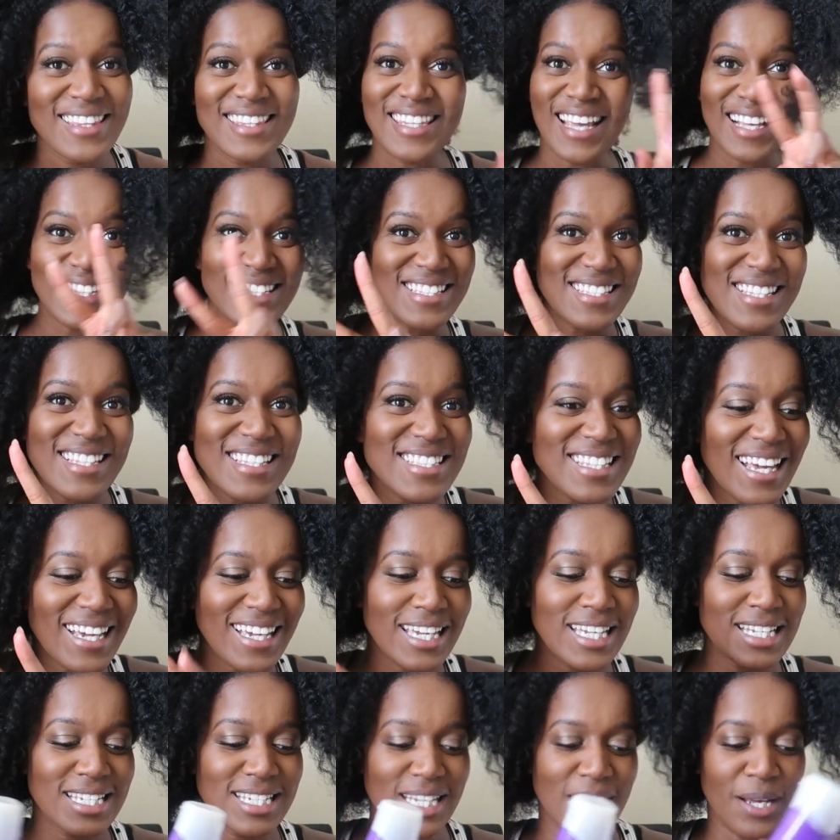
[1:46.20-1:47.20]
That's the
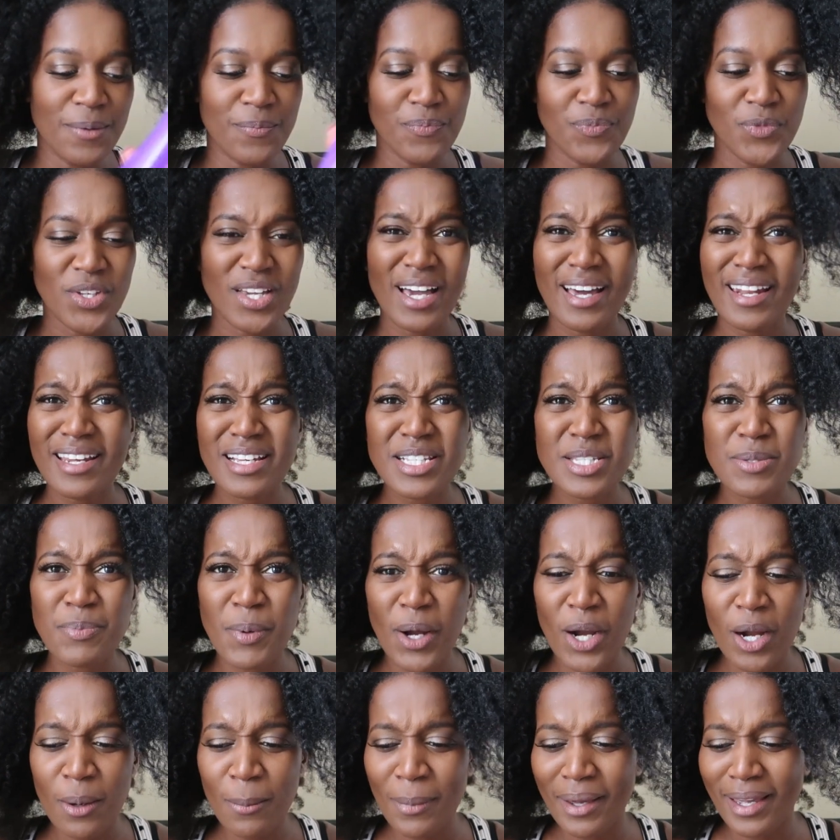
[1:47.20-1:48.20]
second tip. You gotta
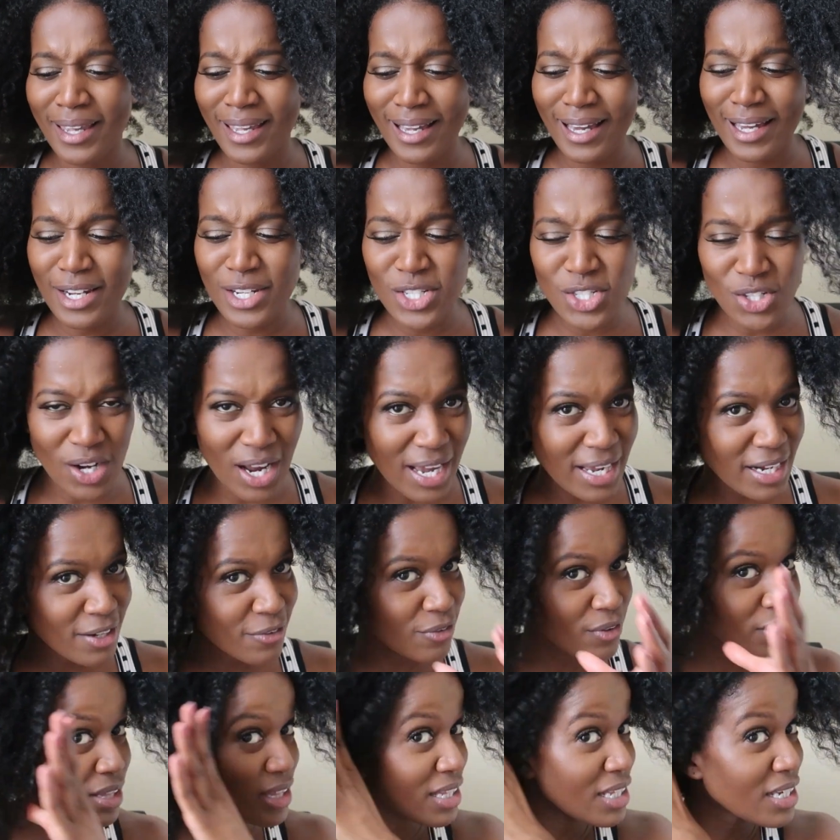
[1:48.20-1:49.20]
experiment, you gotta try
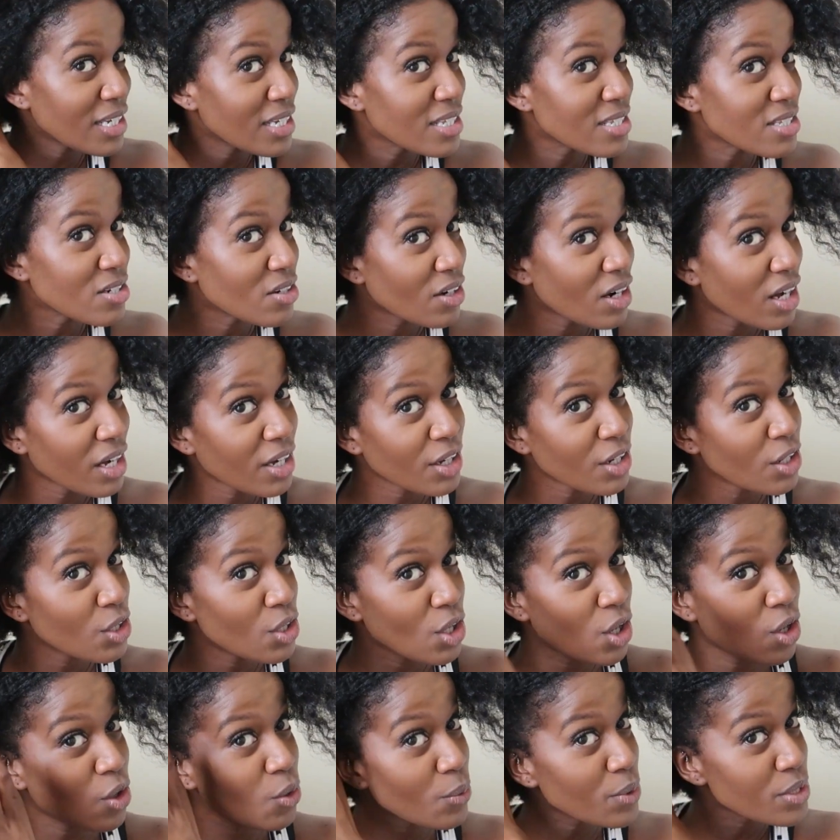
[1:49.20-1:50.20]
different things. You're not gonna
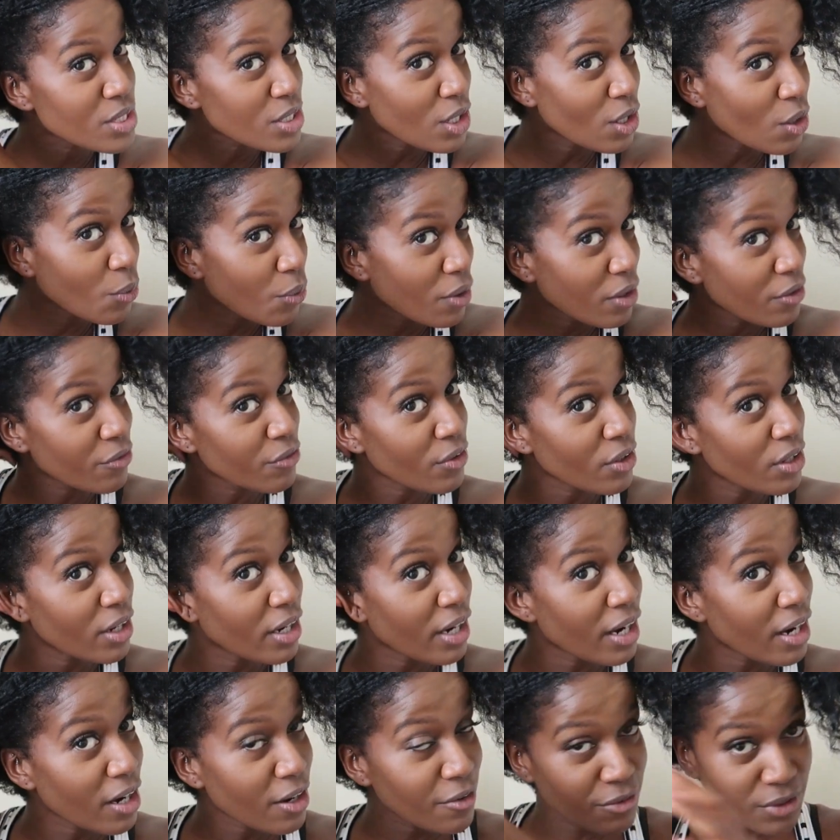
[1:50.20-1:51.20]
know what's gonna work for your
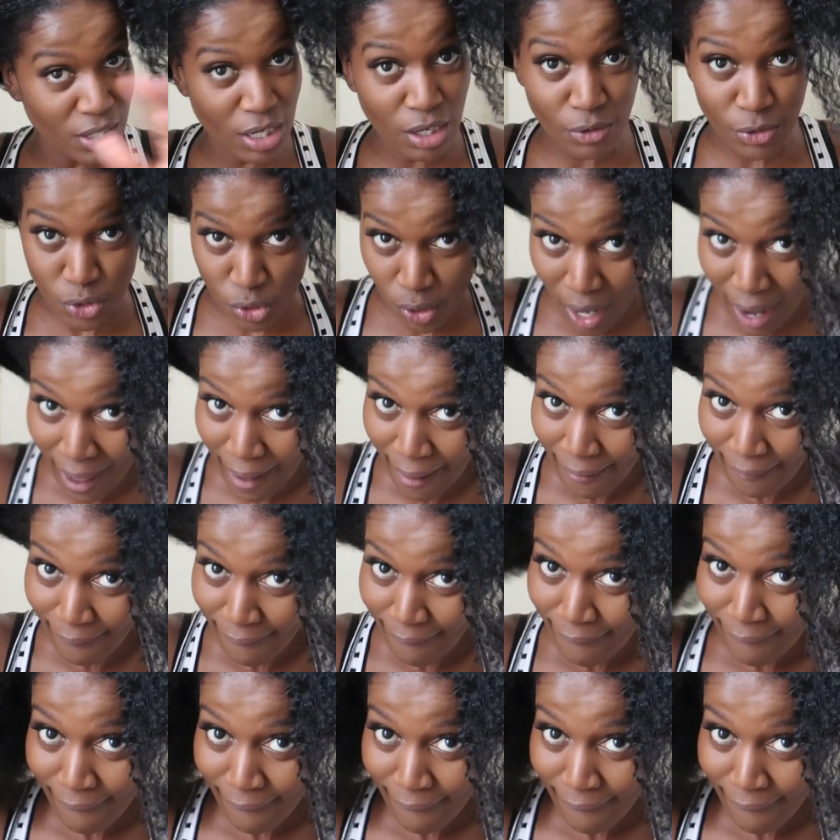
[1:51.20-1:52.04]
hair if you don't try.